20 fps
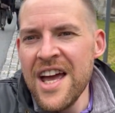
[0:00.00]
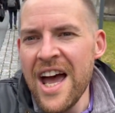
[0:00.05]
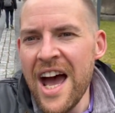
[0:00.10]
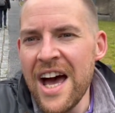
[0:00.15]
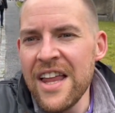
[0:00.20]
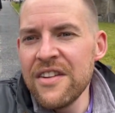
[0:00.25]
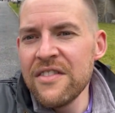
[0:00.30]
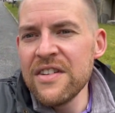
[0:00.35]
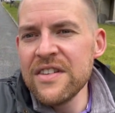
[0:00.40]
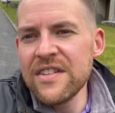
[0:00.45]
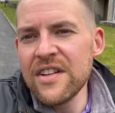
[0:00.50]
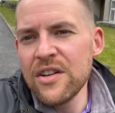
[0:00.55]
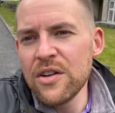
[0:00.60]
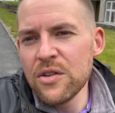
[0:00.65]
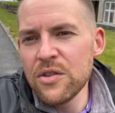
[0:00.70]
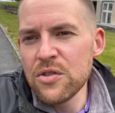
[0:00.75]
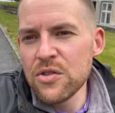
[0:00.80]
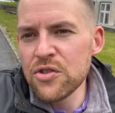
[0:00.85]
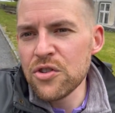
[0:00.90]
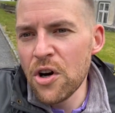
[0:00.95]
And there is a
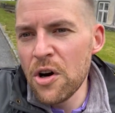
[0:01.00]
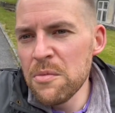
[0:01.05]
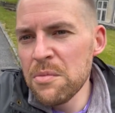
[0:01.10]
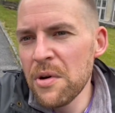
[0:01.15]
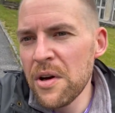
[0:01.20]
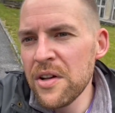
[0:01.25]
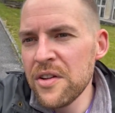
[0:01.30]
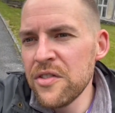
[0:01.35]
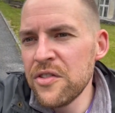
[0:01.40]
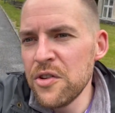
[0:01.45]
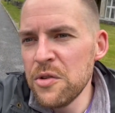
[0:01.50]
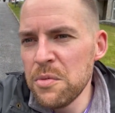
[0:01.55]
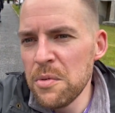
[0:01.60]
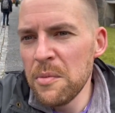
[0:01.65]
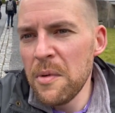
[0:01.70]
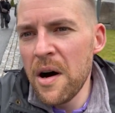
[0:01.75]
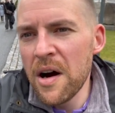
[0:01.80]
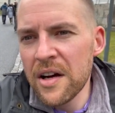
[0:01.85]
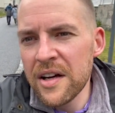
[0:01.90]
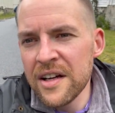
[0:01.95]
local shop and
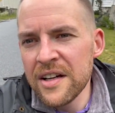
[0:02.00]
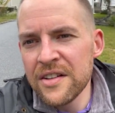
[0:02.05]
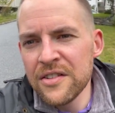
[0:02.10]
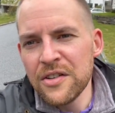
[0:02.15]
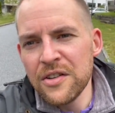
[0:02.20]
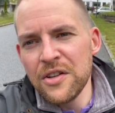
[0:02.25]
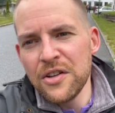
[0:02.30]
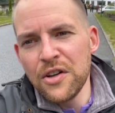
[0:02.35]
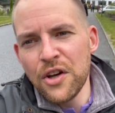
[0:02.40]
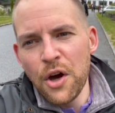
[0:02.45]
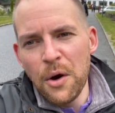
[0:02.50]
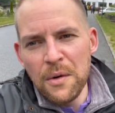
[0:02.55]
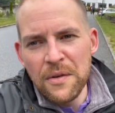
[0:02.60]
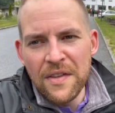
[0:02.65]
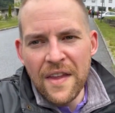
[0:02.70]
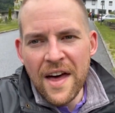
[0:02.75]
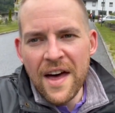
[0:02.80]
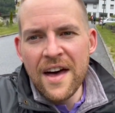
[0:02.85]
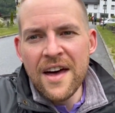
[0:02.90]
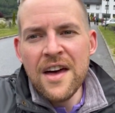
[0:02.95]
supermarket, so you can go in
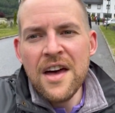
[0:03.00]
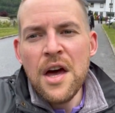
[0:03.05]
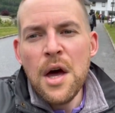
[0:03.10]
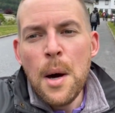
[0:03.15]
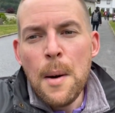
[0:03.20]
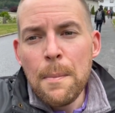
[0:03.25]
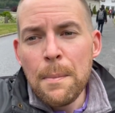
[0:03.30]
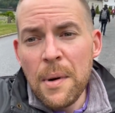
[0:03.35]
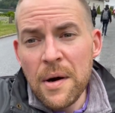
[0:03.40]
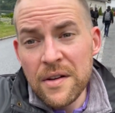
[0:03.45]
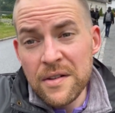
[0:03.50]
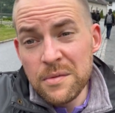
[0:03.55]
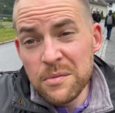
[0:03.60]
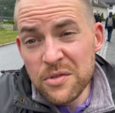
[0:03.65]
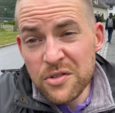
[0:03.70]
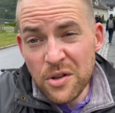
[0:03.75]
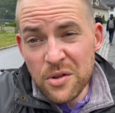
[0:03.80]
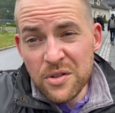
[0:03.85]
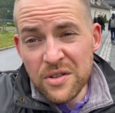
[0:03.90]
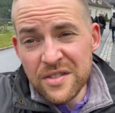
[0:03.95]
there, buy some
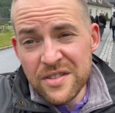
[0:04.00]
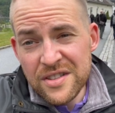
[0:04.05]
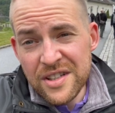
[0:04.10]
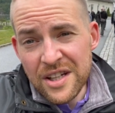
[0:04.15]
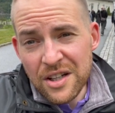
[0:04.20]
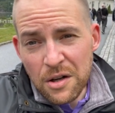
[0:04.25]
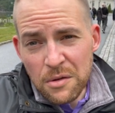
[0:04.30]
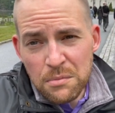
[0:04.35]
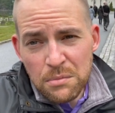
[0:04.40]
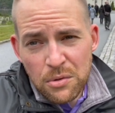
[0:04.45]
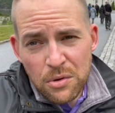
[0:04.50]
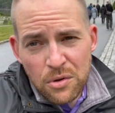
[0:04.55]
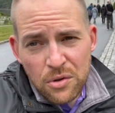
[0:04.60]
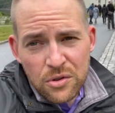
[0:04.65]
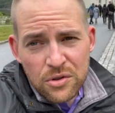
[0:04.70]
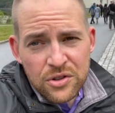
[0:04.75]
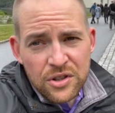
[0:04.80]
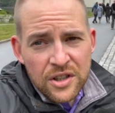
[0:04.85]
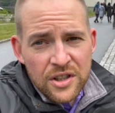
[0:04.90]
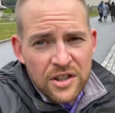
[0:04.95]
sodas to take on
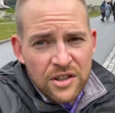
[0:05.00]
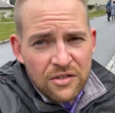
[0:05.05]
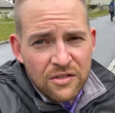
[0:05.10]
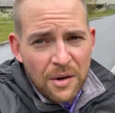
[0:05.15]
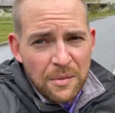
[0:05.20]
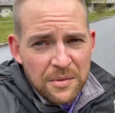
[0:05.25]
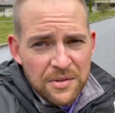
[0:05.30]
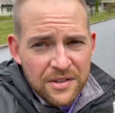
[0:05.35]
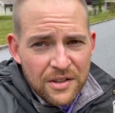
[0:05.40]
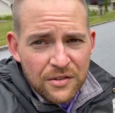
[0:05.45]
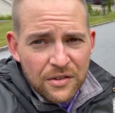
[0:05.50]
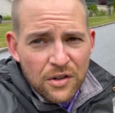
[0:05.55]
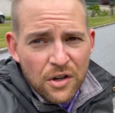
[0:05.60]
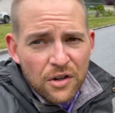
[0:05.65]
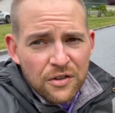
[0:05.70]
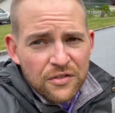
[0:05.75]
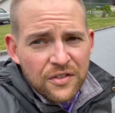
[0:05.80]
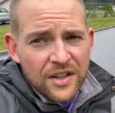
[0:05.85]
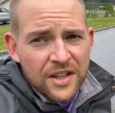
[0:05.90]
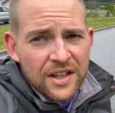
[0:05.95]
board, grab yourself a
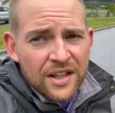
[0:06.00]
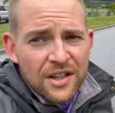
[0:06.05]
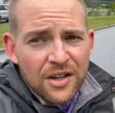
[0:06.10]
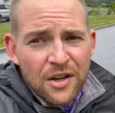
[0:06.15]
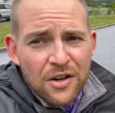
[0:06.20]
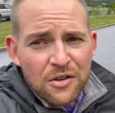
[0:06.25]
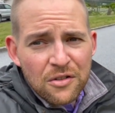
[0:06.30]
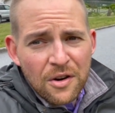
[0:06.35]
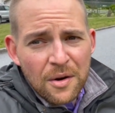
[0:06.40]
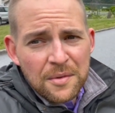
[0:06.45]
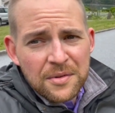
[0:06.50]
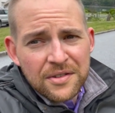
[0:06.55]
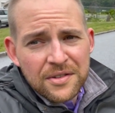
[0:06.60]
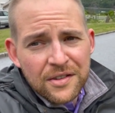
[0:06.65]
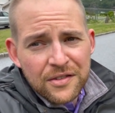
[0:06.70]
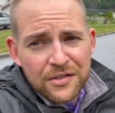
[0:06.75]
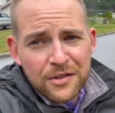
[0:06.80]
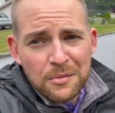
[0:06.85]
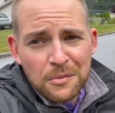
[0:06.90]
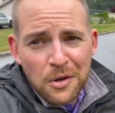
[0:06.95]
coffee, or grab
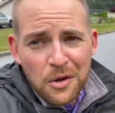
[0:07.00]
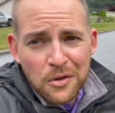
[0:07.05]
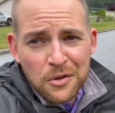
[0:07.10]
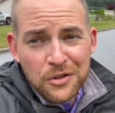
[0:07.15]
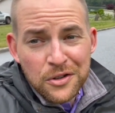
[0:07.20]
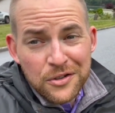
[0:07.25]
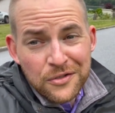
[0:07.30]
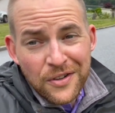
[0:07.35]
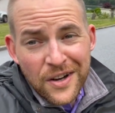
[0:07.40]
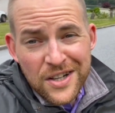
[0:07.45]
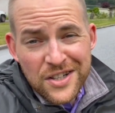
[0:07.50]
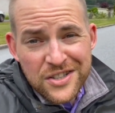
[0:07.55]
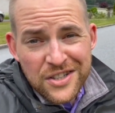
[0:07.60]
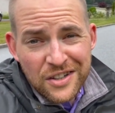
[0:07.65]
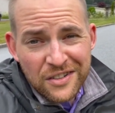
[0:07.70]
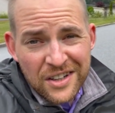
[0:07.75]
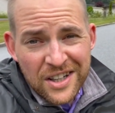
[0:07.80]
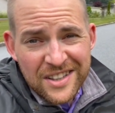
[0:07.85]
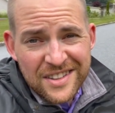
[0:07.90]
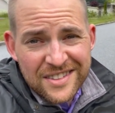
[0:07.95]
yourself some local
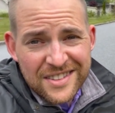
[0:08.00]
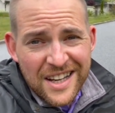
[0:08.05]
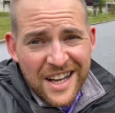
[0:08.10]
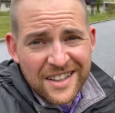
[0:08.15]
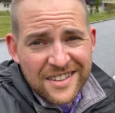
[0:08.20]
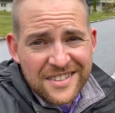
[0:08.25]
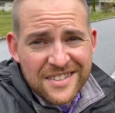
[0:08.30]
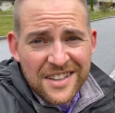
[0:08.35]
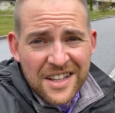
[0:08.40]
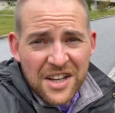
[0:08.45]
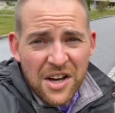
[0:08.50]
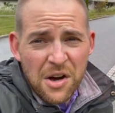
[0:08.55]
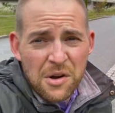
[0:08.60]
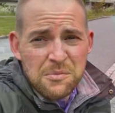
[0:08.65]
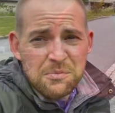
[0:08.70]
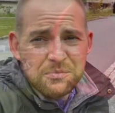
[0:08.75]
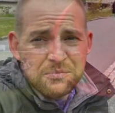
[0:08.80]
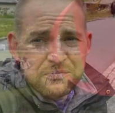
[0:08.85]
confectionery and snacks to take home.